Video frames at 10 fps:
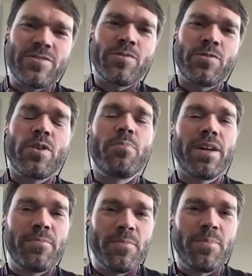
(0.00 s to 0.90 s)
12,
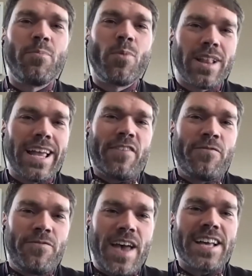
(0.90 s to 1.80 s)
but but more like a
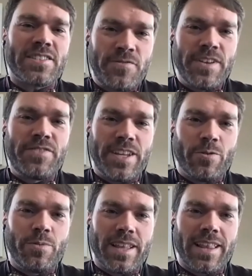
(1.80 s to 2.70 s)
fast 50
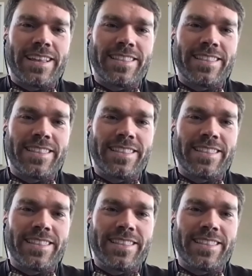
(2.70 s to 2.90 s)
would be like